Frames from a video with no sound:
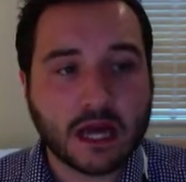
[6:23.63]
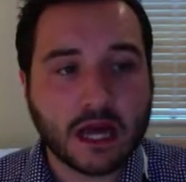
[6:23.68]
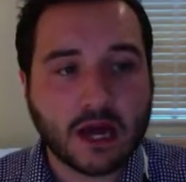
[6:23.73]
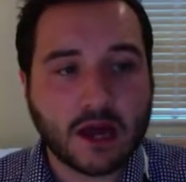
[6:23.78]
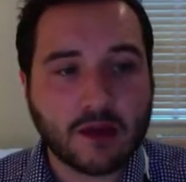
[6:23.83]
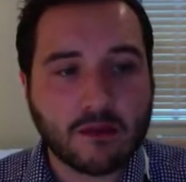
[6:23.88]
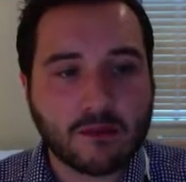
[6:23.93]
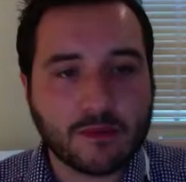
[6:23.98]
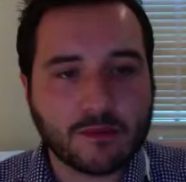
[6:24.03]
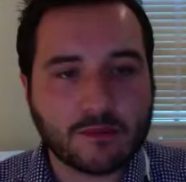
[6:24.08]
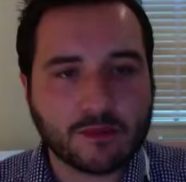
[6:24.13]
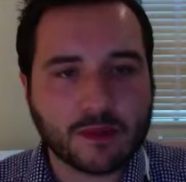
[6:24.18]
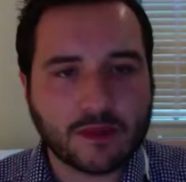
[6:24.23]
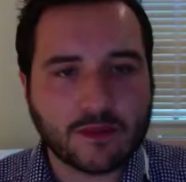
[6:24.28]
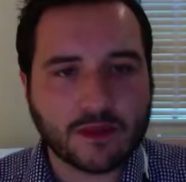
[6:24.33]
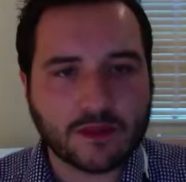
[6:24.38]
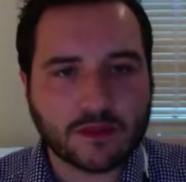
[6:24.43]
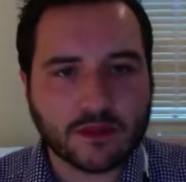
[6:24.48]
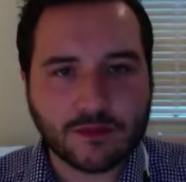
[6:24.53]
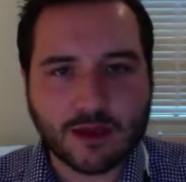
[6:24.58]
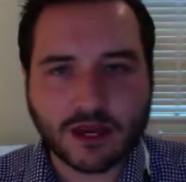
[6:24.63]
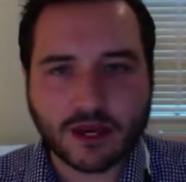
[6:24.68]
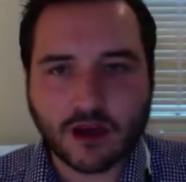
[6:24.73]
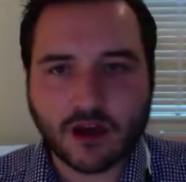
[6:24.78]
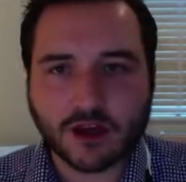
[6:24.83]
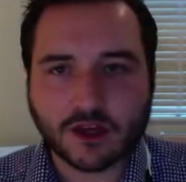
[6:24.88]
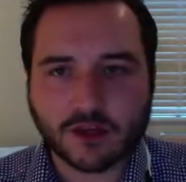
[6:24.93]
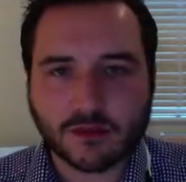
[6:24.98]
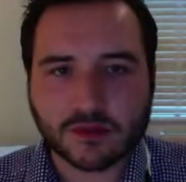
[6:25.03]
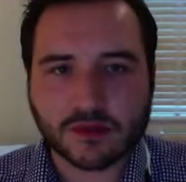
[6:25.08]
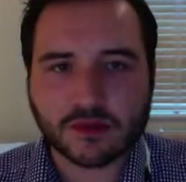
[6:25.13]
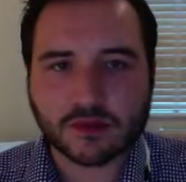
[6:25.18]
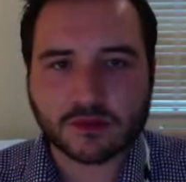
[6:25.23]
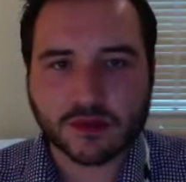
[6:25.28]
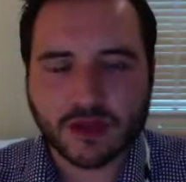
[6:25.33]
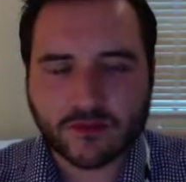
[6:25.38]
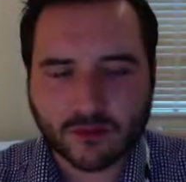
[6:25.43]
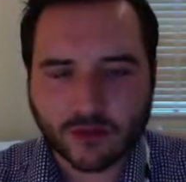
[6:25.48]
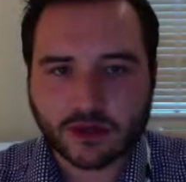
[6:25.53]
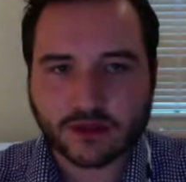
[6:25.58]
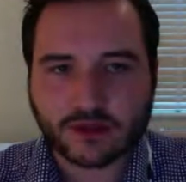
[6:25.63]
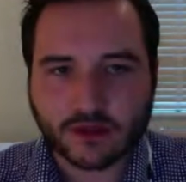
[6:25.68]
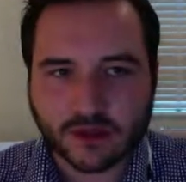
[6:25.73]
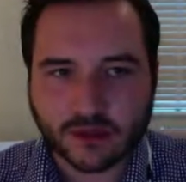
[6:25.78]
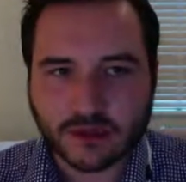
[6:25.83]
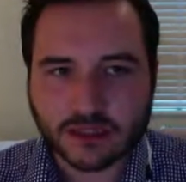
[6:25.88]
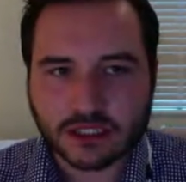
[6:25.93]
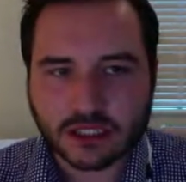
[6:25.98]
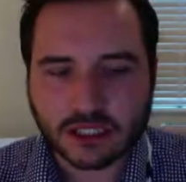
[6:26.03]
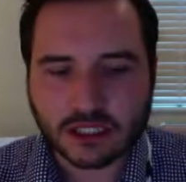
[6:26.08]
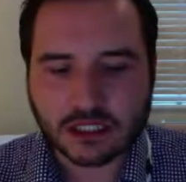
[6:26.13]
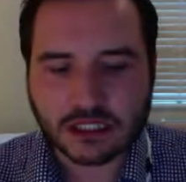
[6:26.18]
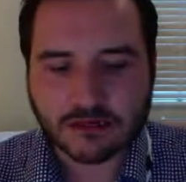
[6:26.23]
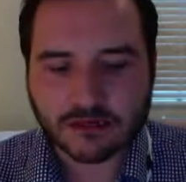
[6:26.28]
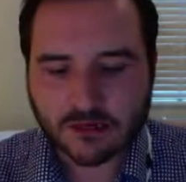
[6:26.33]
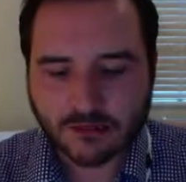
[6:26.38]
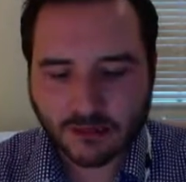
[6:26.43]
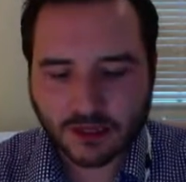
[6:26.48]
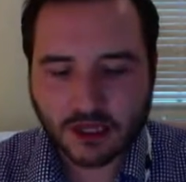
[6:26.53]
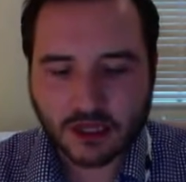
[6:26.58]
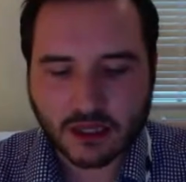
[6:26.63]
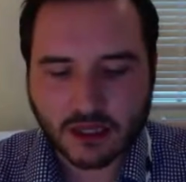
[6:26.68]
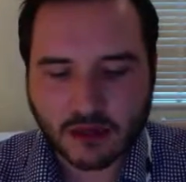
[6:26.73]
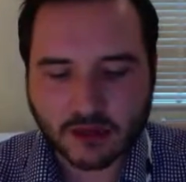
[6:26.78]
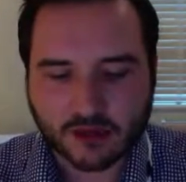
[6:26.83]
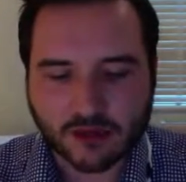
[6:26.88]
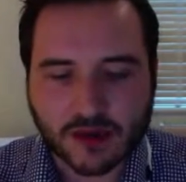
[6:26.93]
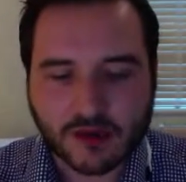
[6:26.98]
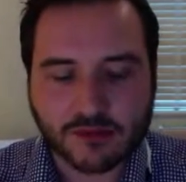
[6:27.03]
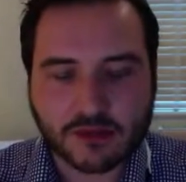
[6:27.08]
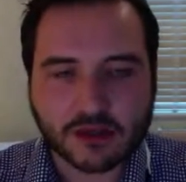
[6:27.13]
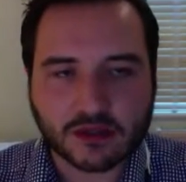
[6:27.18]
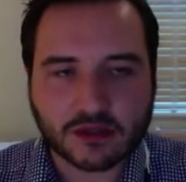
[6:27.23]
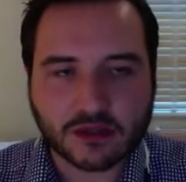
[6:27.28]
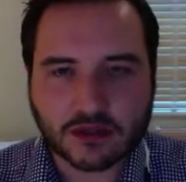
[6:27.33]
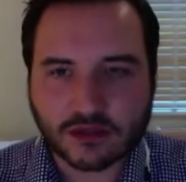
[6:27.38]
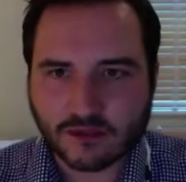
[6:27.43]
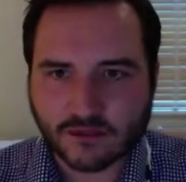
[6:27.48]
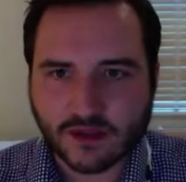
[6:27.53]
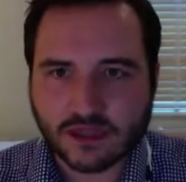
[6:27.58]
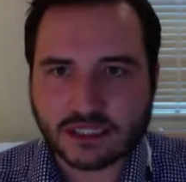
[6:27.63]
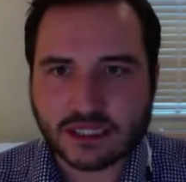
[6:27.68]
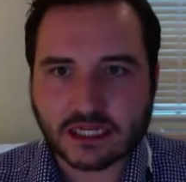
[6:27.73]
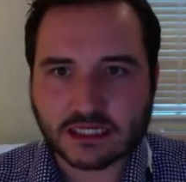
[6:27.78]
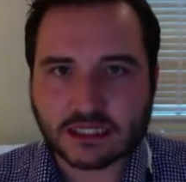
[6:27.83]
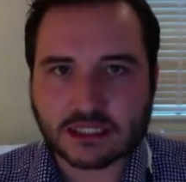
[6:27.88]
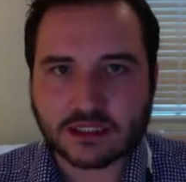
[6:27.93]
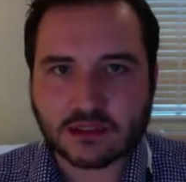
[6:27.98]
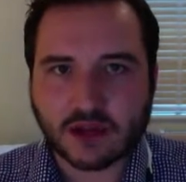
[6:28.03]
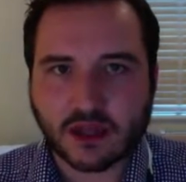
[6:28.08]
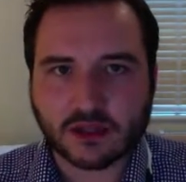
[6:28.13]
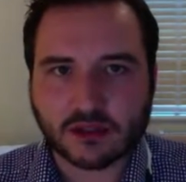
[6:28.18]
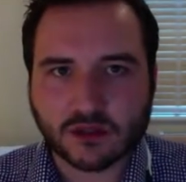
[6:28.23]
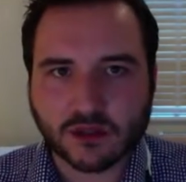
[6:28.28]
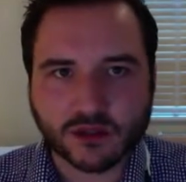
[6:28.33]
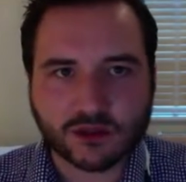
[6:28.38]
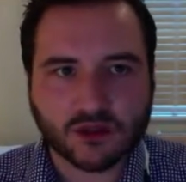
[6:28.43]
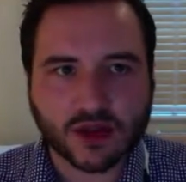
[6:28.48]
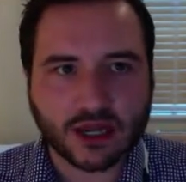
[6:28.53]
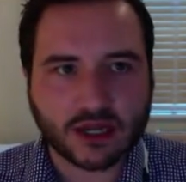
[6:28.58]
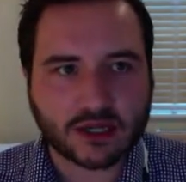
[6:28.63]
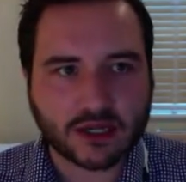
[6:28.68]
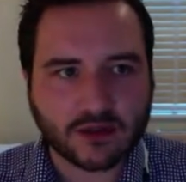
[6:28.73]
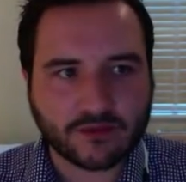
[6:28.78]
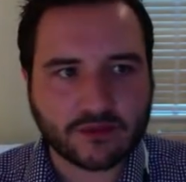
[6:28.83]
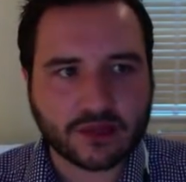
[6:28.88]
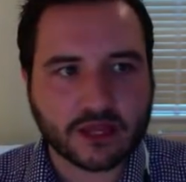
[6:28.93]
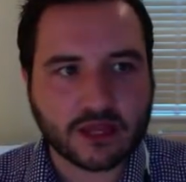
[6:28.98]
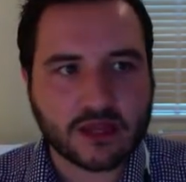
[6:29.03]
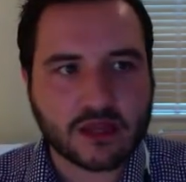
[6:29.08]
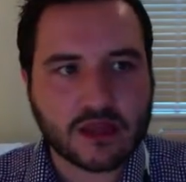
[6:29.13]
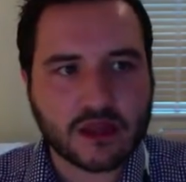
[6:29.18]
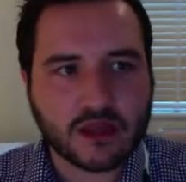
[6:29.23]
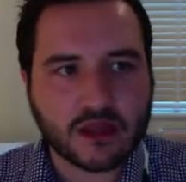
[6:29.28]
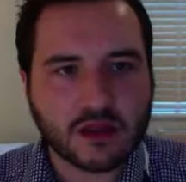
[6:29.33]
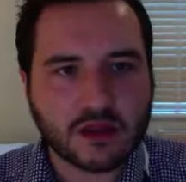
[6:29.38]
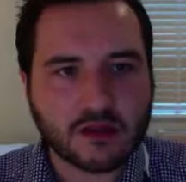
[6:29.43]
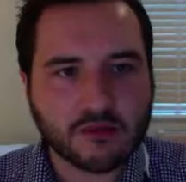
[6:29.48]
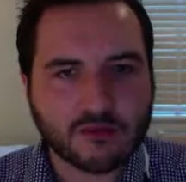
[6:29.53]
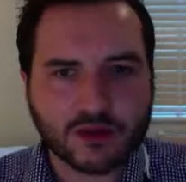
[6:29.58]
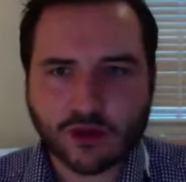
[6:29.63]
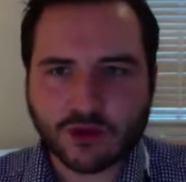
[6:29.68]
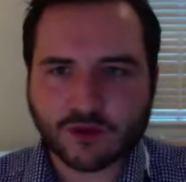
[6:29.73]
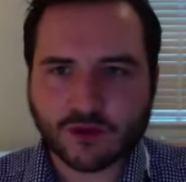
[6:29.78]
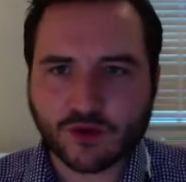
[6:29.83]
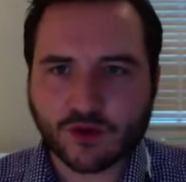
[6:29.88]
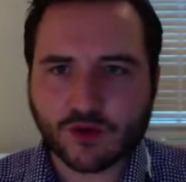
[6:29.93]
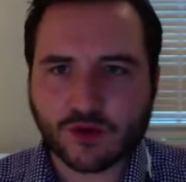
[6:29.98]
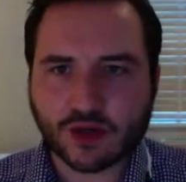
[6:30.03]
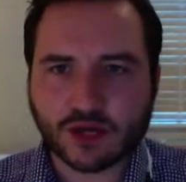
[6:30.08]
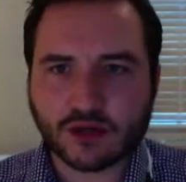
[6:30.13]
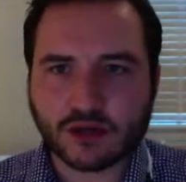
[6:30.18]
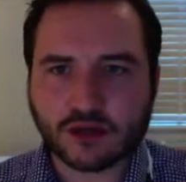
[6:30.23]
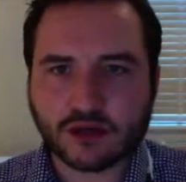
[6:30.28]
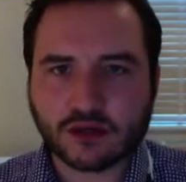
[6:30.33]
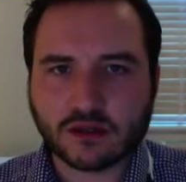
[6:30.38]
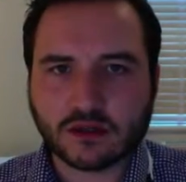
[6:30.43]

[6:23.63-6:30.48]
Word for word: Um, but the, the, main arguments, everyone in the committee seemed to be in agreement. It's fantastic design, look great, lovely, but not for Goring.